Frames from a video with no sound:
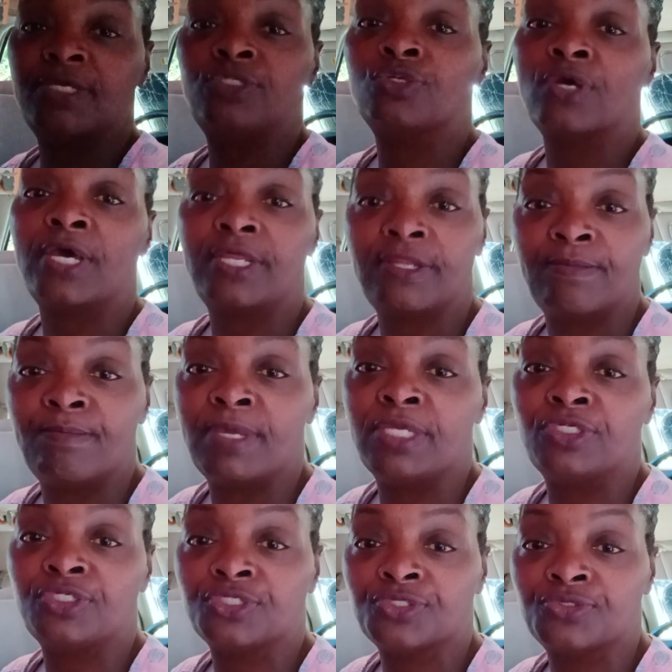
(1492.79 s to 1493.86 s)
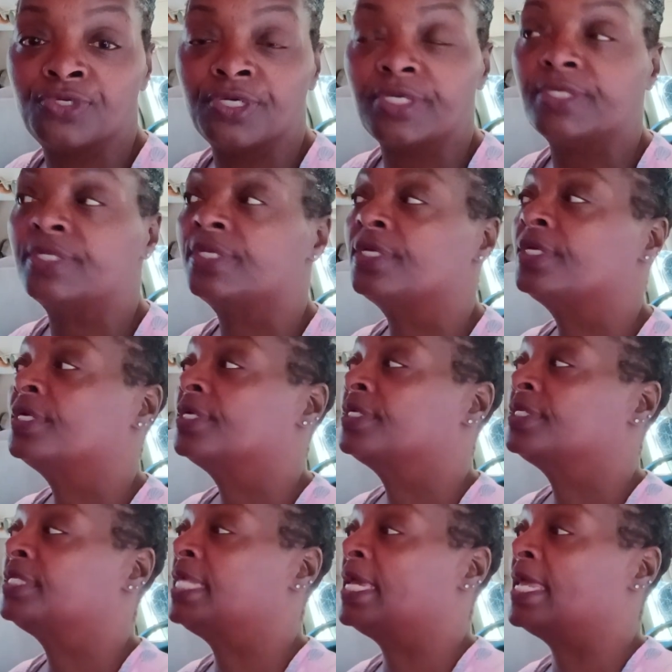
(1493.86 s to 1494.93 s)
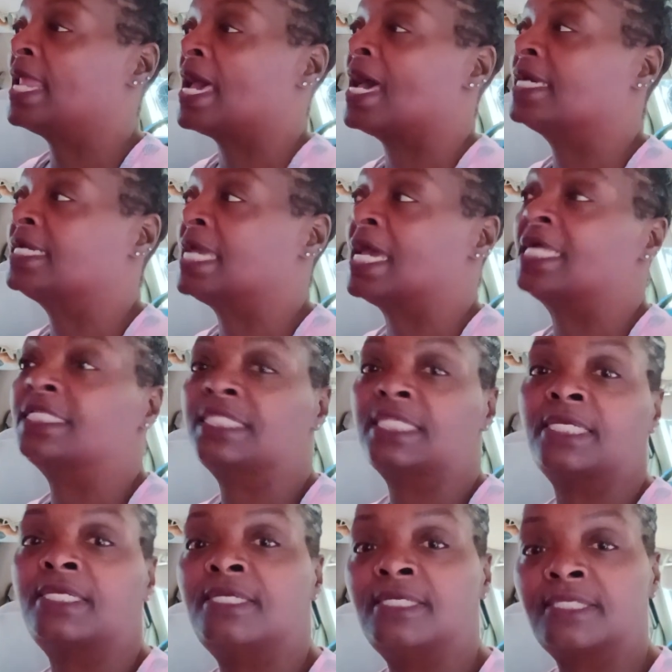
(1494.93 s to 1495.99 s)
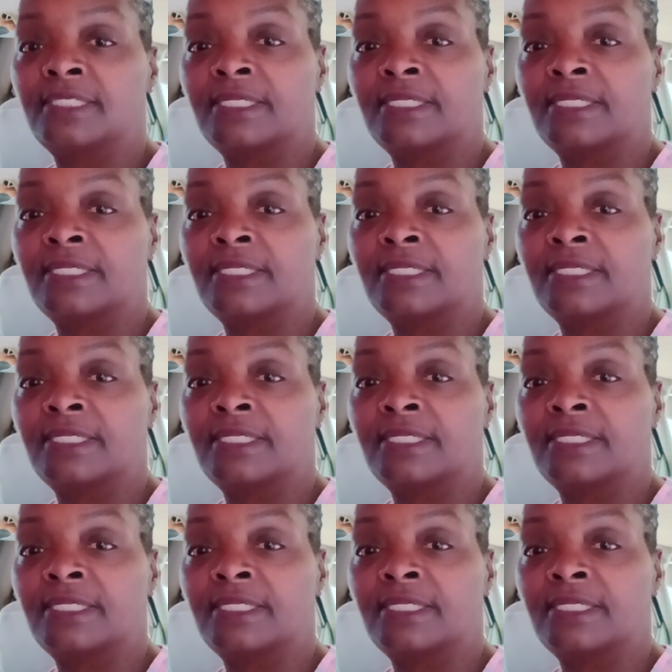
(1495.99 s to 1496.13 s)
trying to make sure that I got things